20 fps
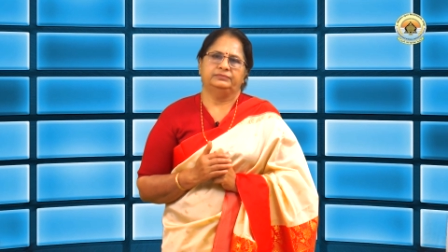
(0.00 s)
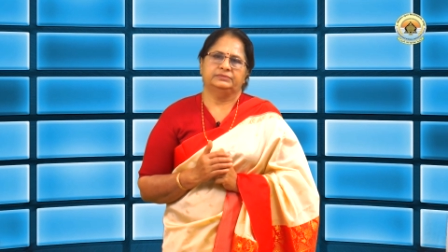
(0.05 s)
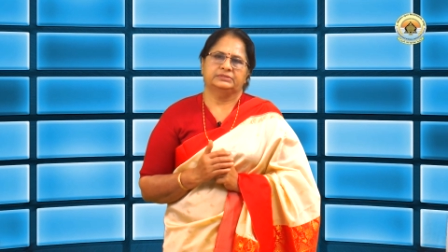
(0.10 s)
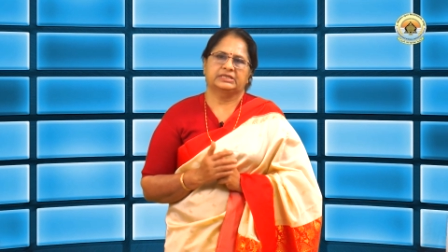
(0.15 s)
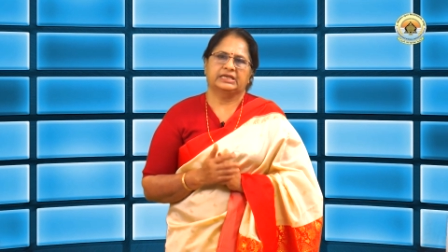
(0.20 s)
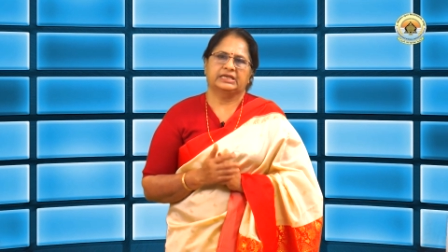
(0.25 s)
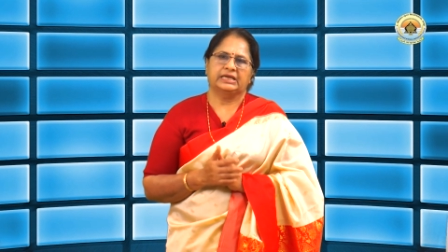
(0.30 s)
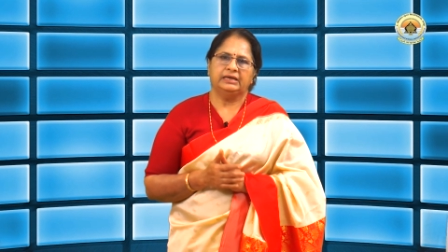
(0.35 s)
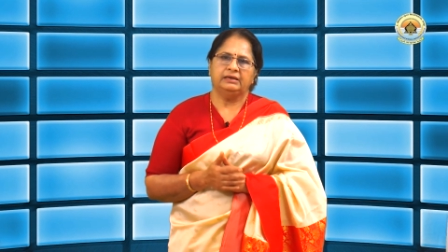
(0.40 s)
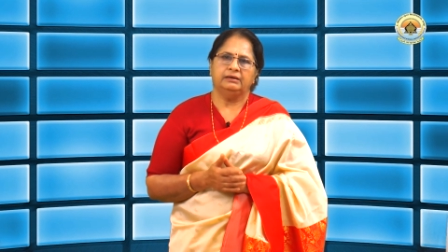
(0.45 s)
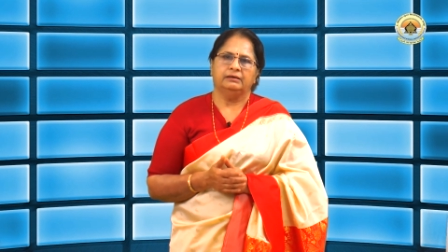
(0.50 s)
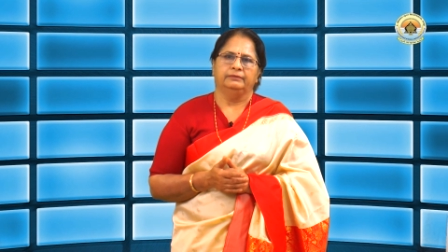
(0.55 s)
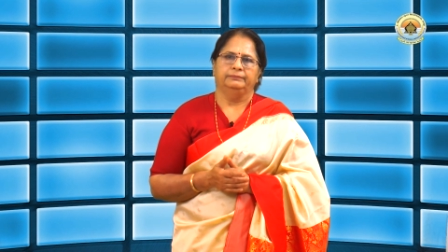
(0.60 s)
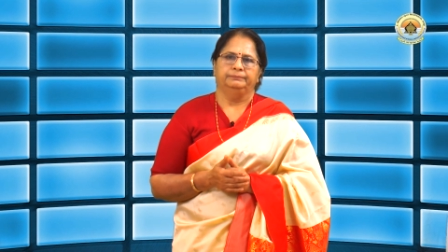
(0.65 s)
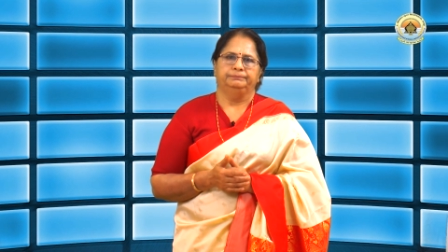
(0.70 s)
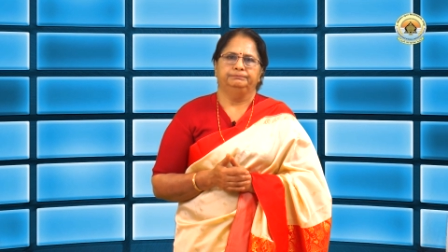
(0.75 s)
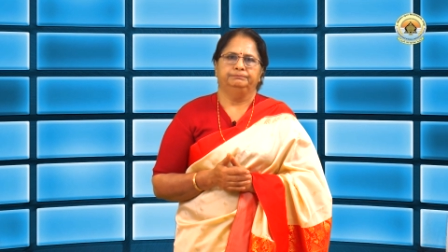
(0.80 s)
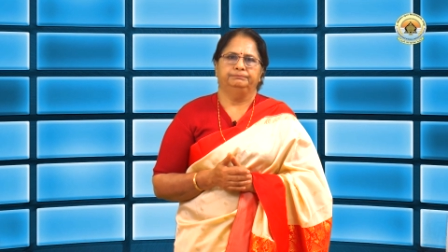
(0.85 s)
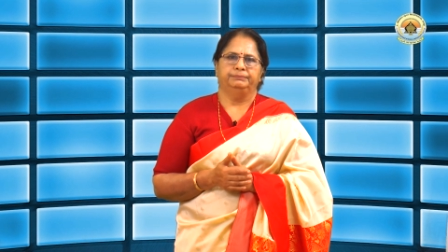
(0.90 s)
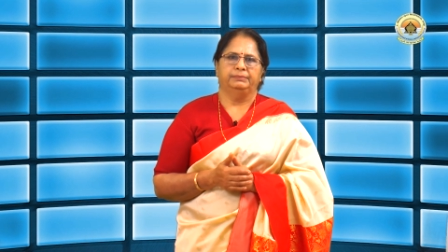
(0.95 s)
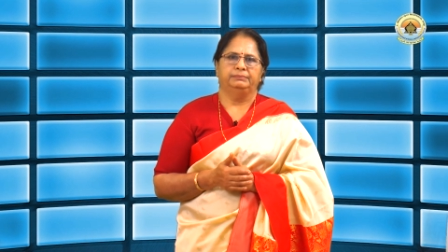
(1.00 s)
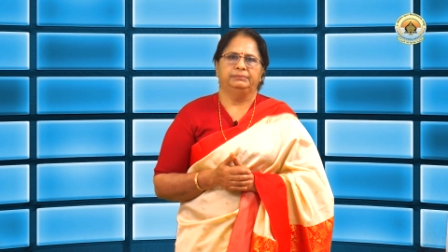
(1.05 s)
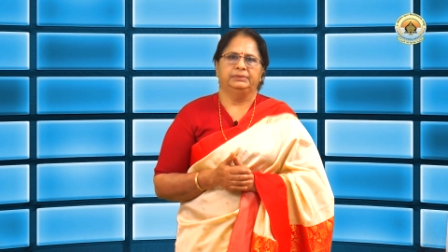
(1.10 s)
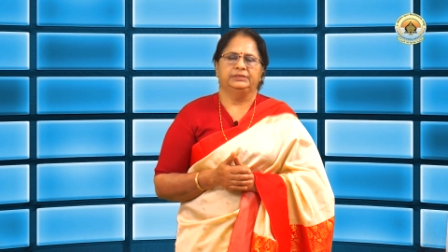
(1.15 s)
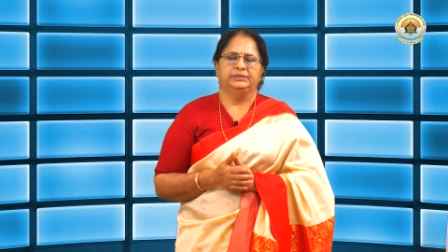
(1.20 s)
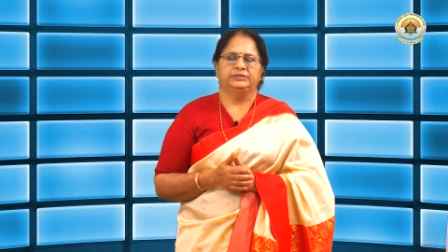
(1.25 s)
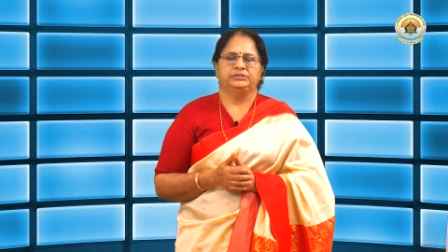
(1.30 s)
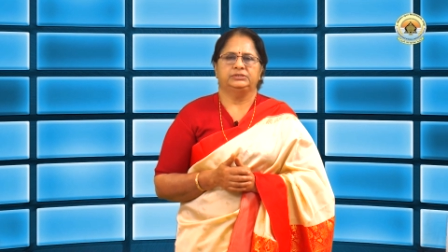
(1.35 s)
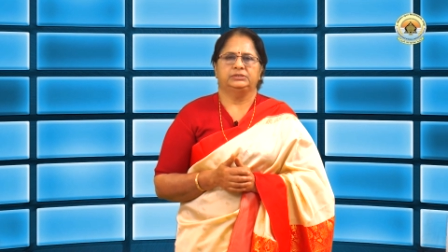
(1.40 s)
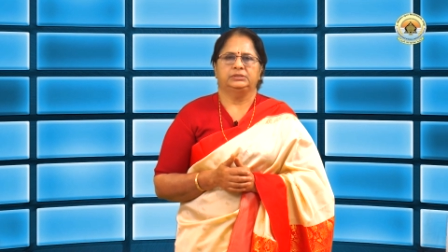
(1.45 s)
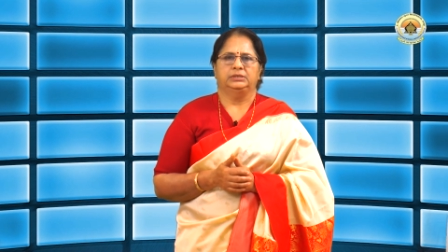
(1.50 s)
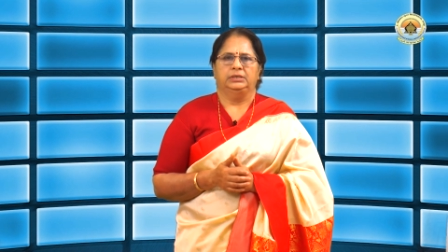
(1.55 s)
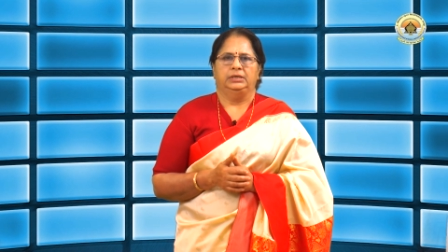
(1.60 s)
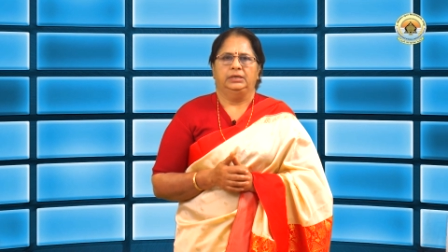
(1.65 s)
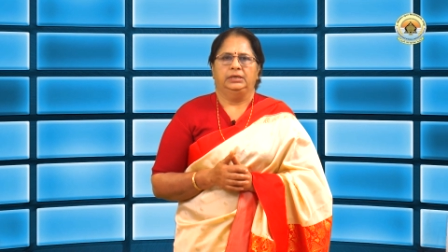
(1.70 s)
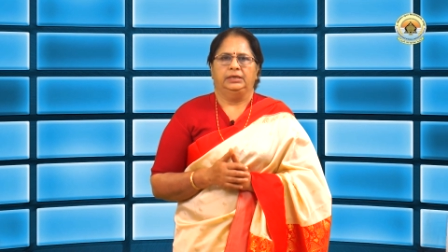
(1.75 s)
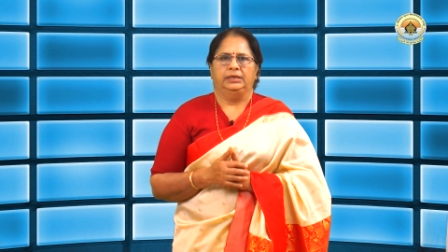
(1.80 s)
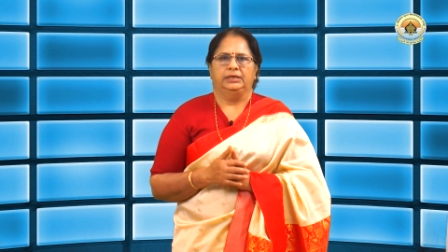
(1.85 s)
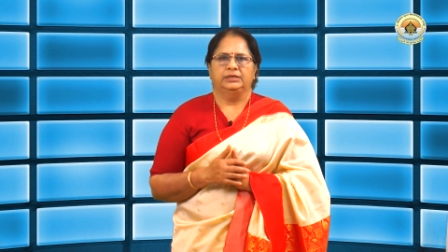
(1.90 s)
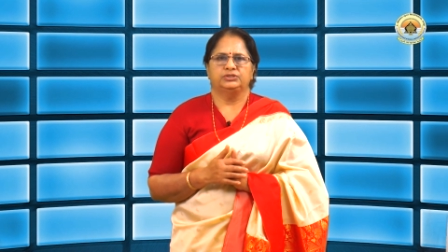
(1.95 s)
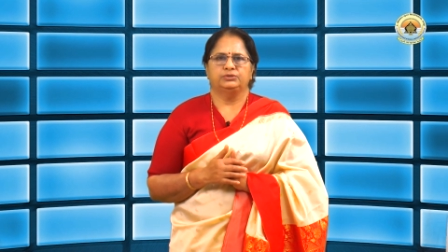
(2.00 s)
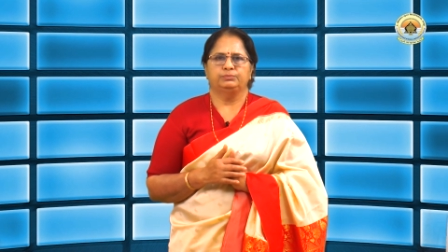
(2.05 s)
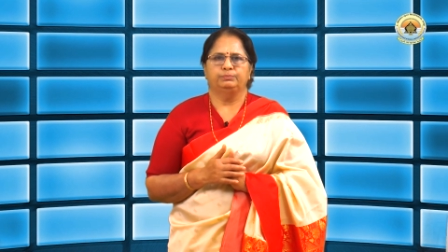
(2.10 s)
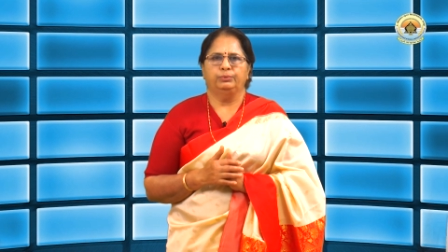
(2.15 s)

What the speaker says: Skinner published his